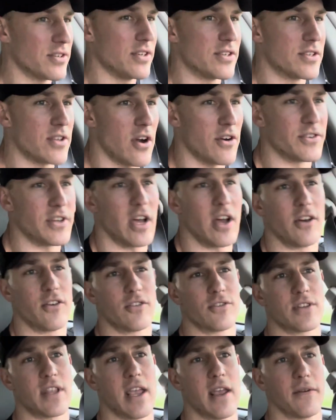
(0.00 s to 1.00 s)
start to
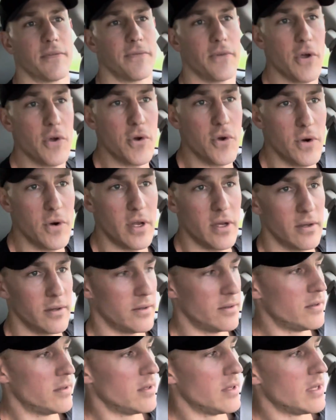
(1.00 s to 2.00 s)
understand food,
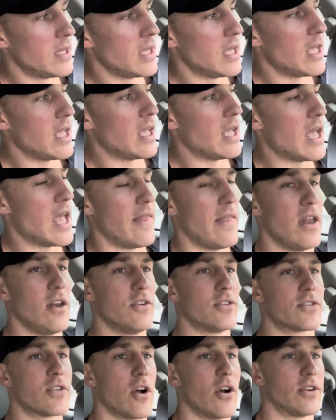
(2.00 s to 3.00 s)
and then you
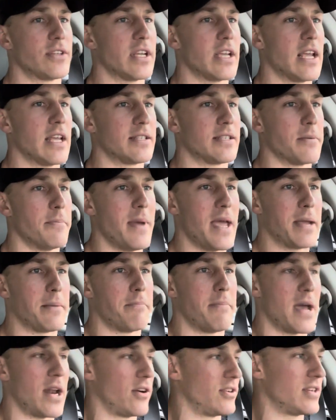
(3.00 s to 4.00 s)
start to get to make
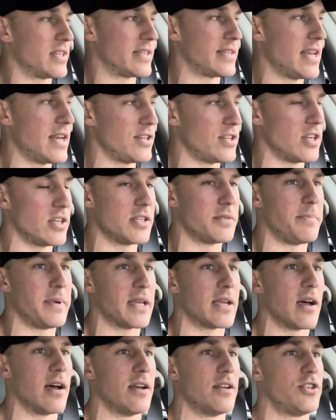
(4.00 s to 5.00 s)
better decisions
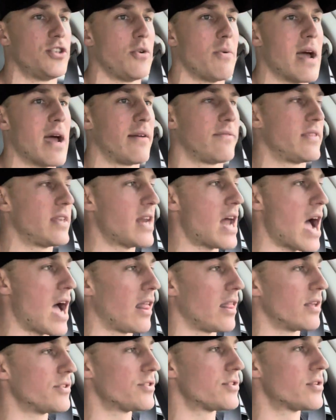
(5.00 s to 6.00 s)
because you have the
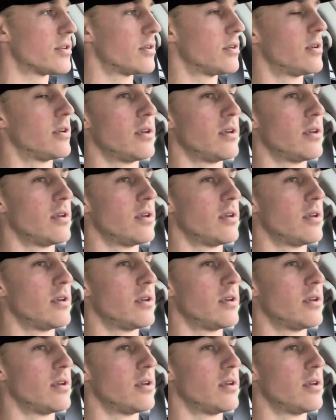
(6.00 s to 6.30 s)
knowledge.